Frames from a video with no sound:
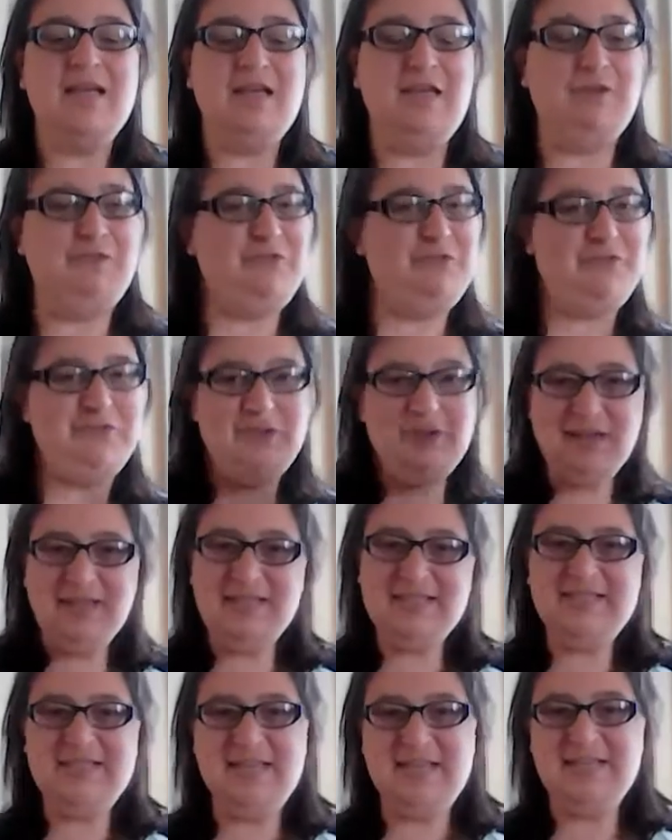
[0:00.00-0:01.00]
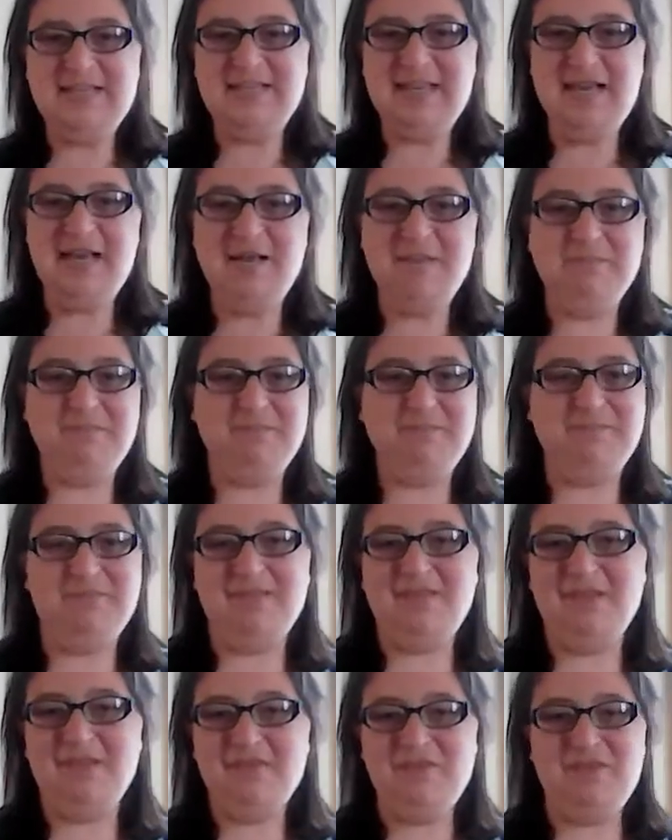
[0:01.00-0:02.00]
If you feel like standing up,
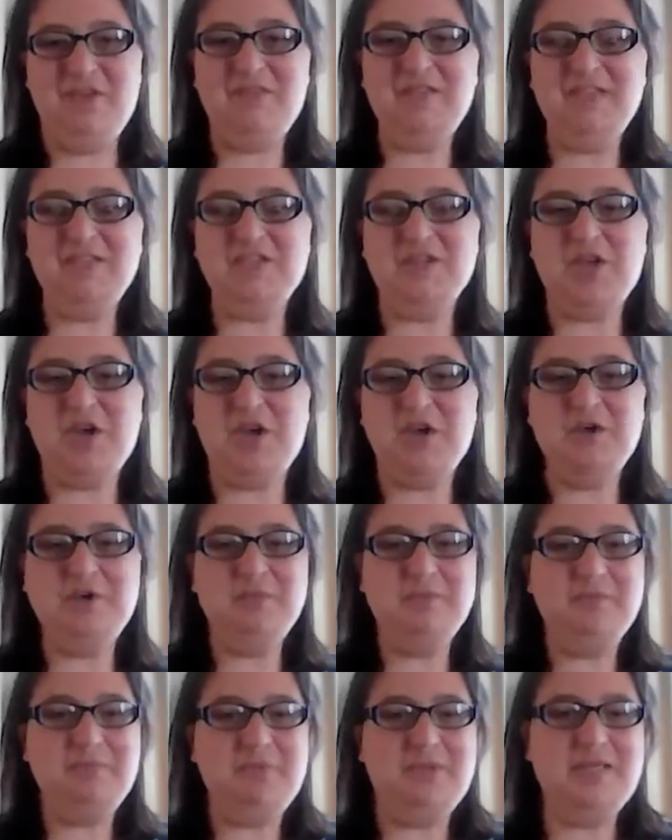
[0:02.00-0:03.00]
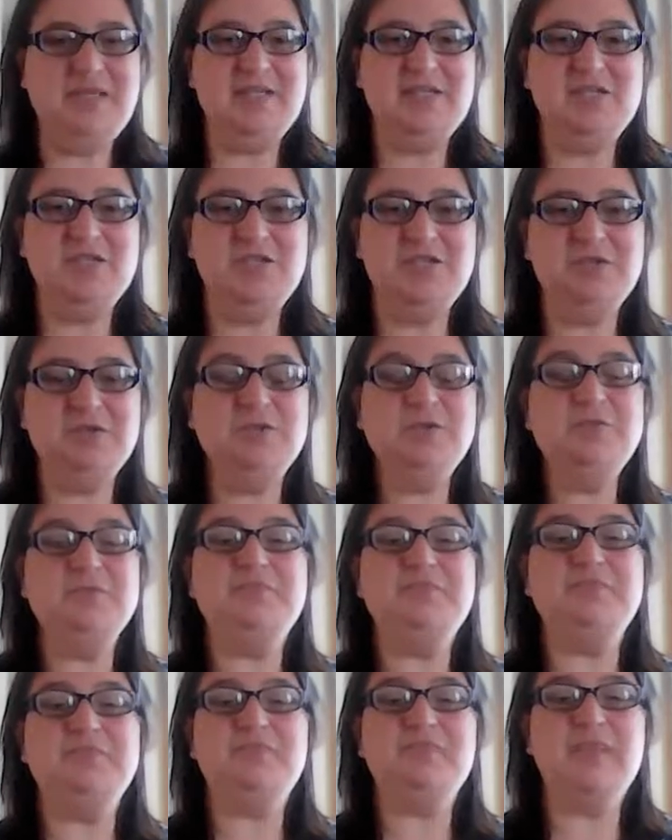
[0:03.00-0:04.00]
you're rearing to go, please do.
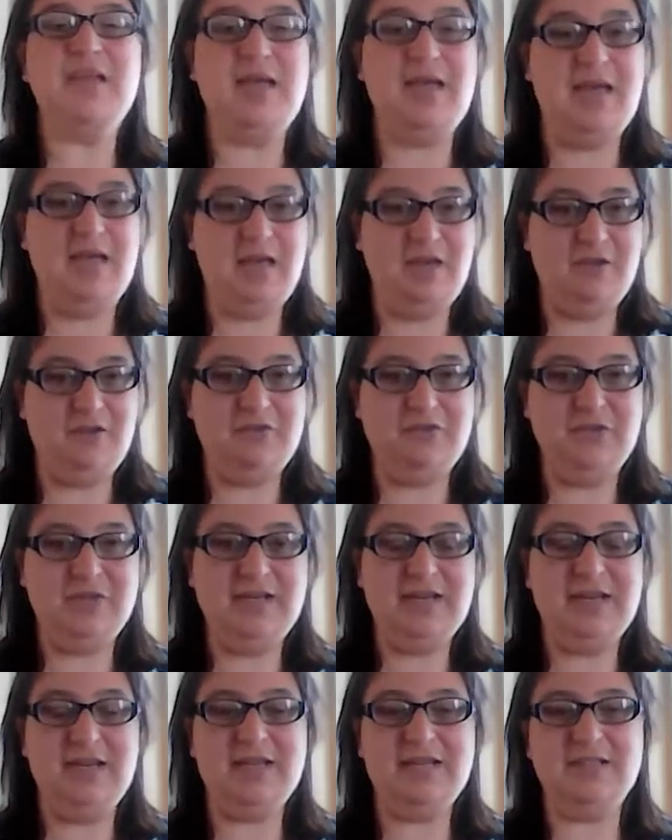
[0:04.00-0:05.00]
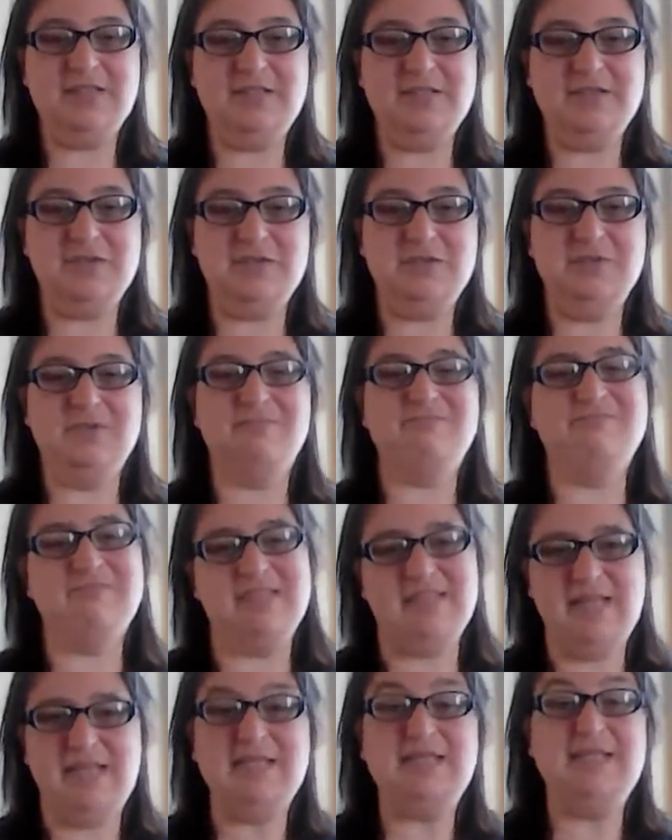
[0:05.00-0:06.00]
If you'd like to
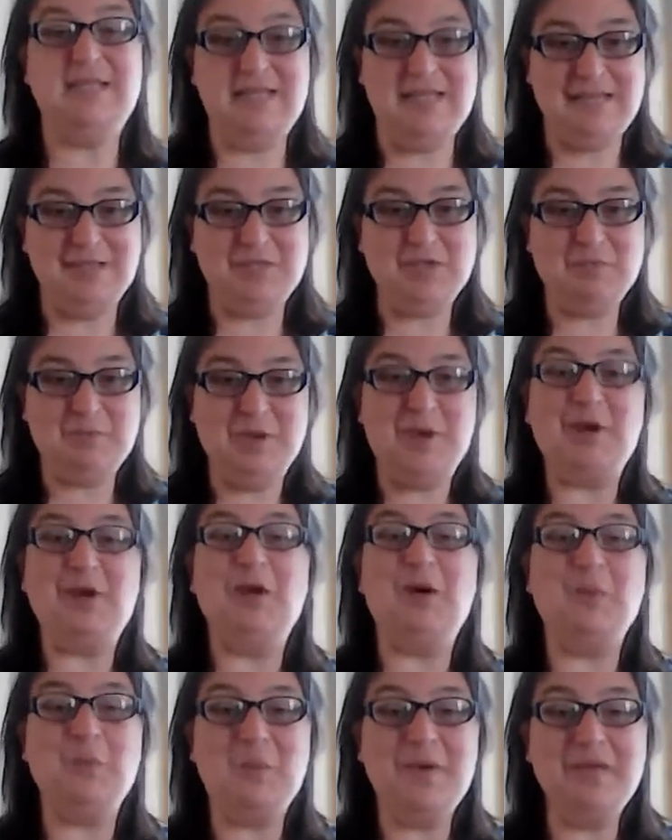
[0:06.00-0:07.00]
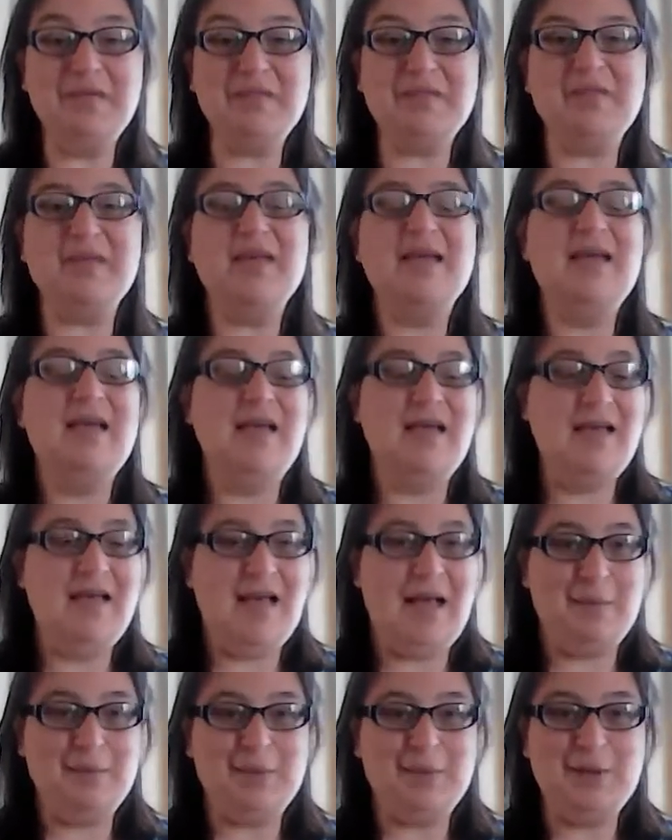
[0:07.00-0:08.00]
stay seated to be going on with,
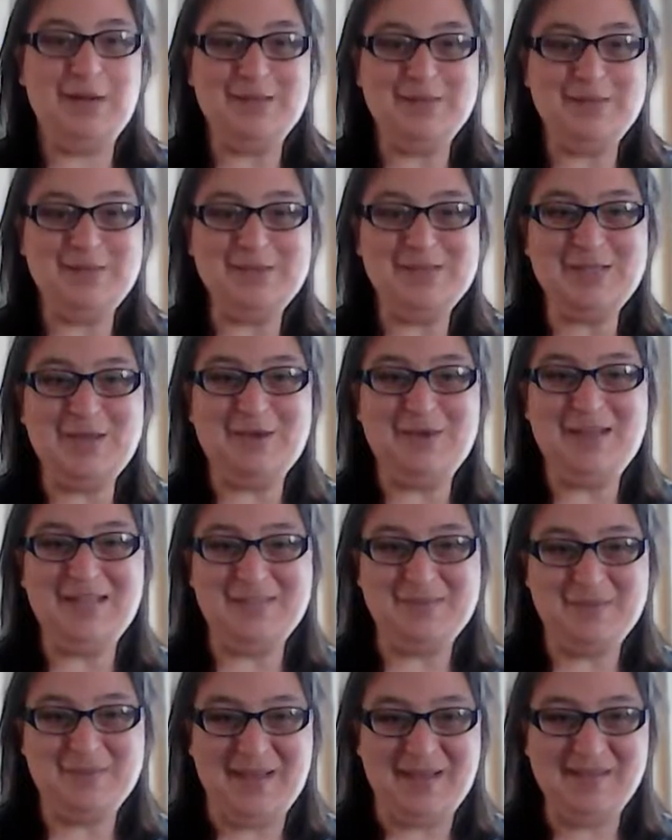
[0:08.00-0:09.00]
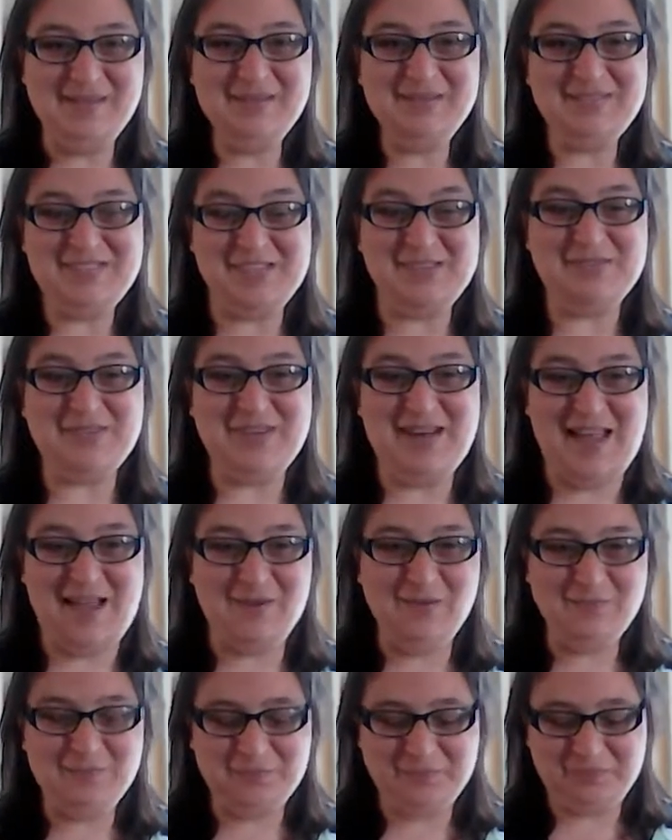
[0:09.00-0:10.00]
I'm going to do so as well, just for
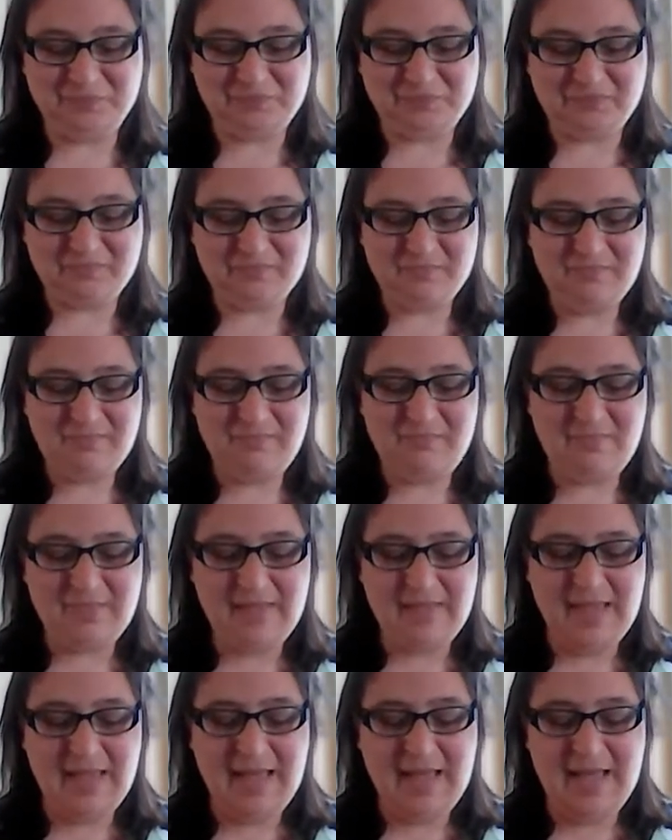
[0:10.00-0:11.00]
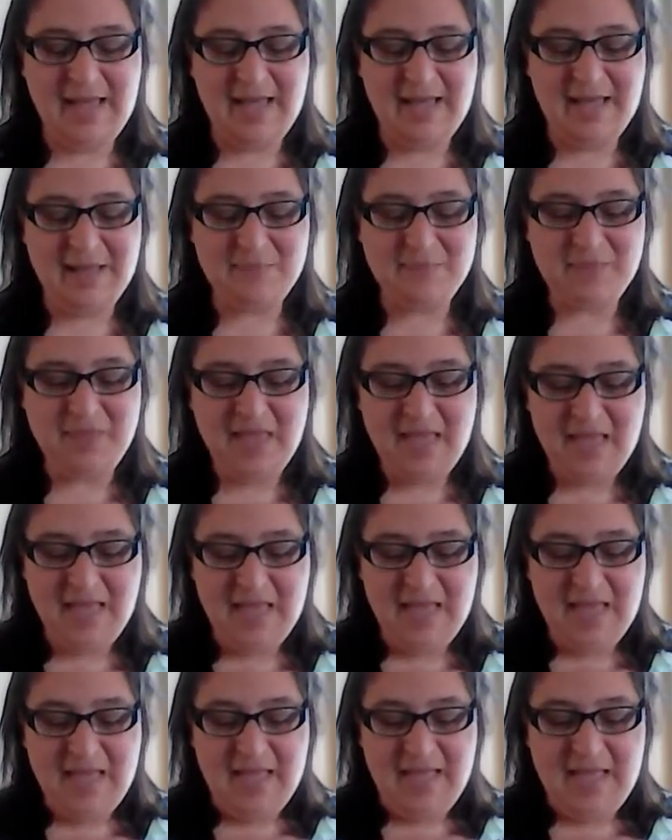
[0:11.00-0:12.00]
now.
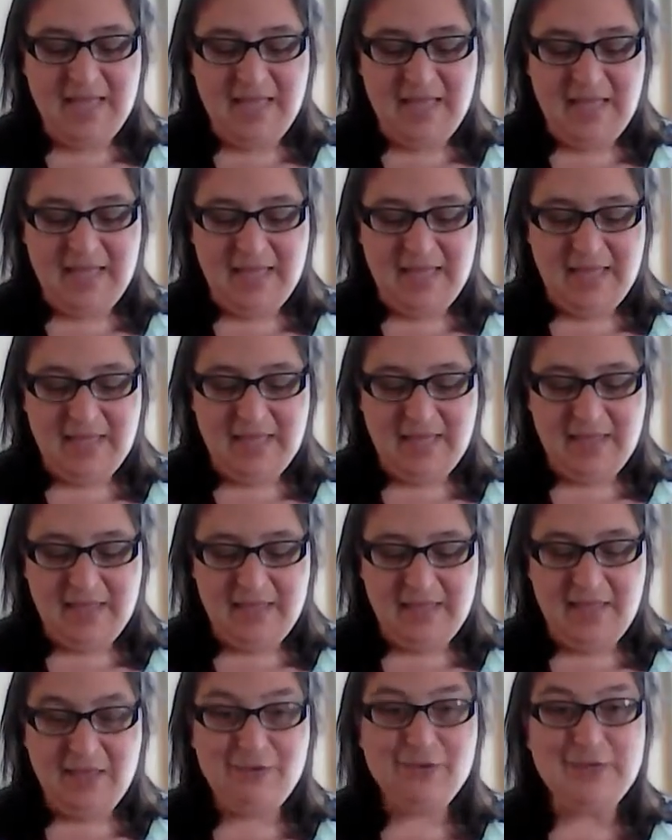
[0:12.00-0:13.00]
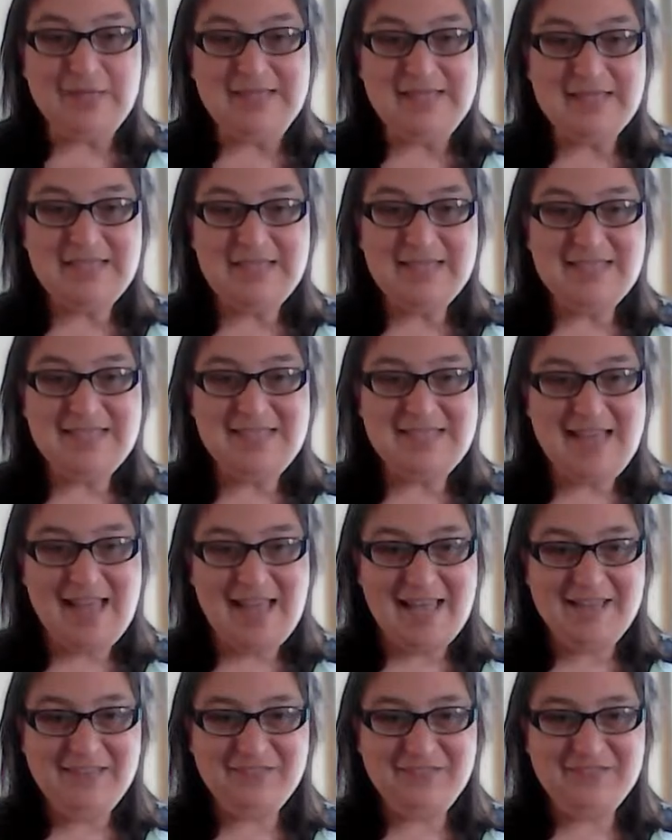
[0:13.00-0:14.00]
If you're sitting in a
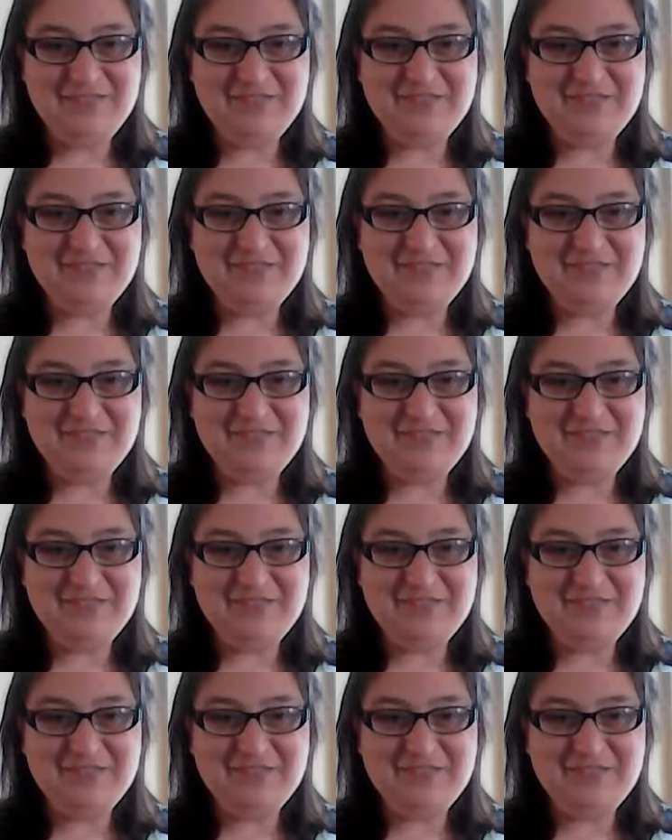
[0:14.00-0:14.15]
chair,